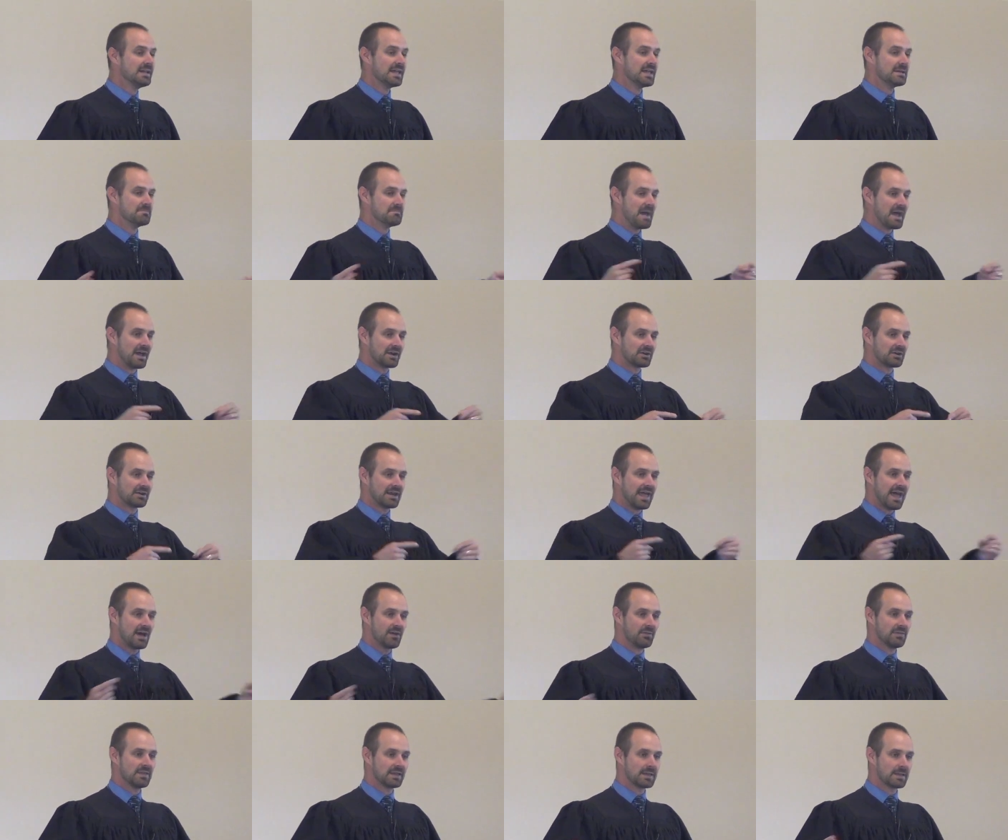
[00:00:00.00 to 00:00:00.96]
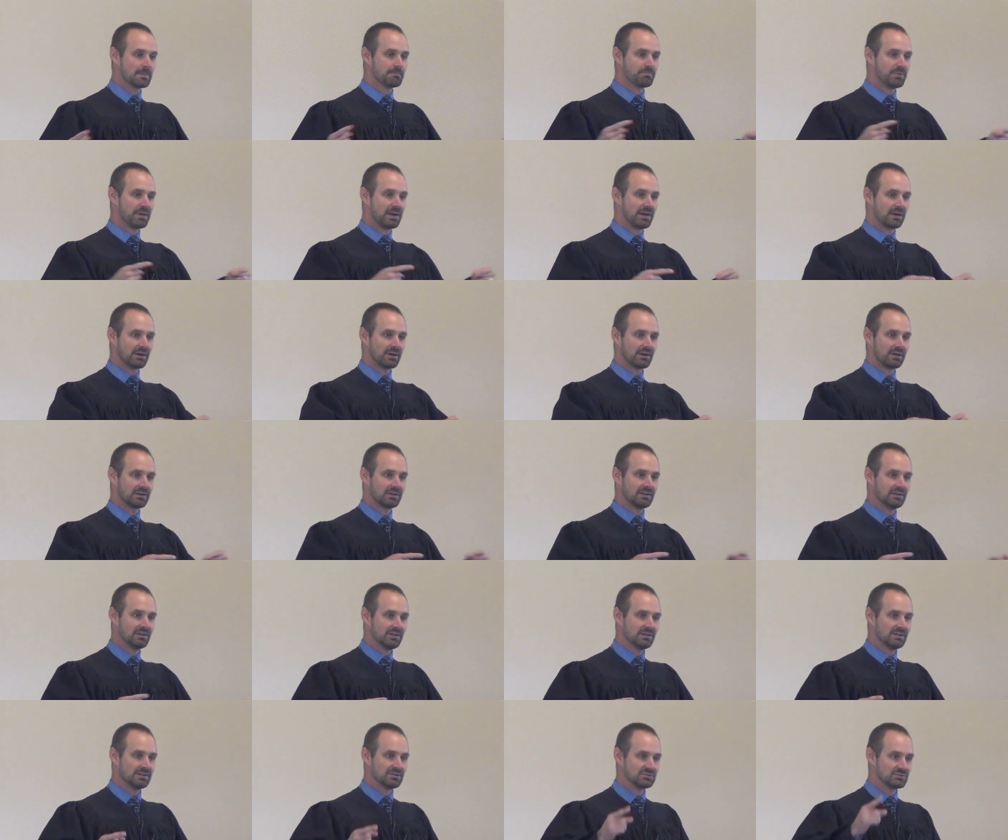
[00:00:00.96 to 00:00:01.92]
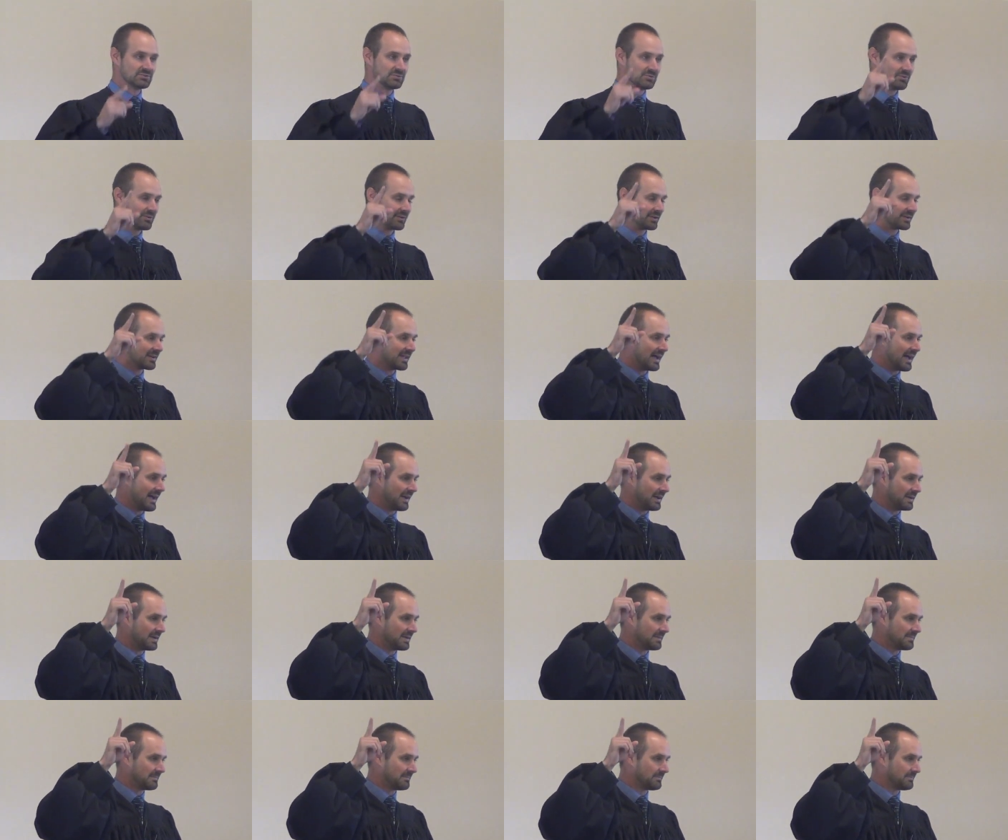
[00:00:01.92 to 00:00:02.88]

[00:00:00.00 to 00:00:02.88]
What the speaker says: It mattered how they compared to their God.